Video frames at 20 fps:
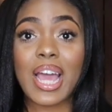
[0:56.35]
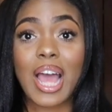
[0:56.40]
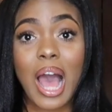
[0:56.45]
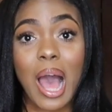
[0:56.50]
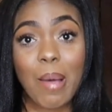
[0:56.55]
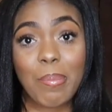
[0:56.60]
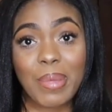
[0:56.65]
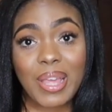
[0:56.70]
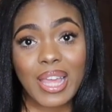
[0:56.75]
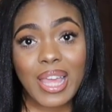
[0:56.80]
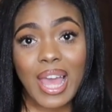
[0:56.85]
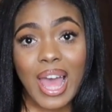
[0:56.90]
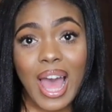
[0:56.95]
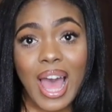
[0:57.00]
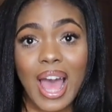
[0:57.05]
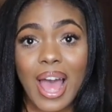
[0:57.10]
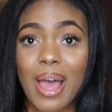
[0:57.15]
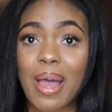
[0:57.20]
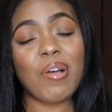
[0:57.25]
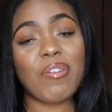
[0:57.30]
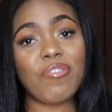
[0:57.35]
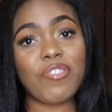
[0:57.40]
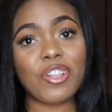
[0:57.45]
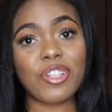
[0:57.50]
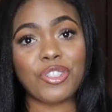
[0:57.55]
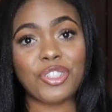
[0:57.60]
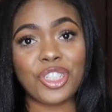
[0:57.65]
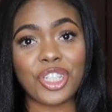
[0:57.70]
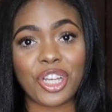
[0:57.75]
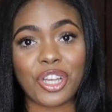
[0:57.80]
copycat
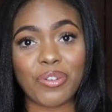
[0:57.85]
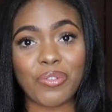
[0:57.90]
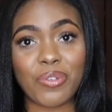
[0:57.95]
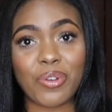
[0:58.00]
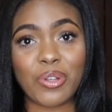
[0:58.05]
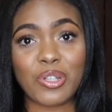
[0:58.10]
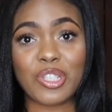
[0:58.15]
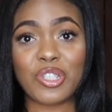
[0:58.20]
buffalo chicken roll,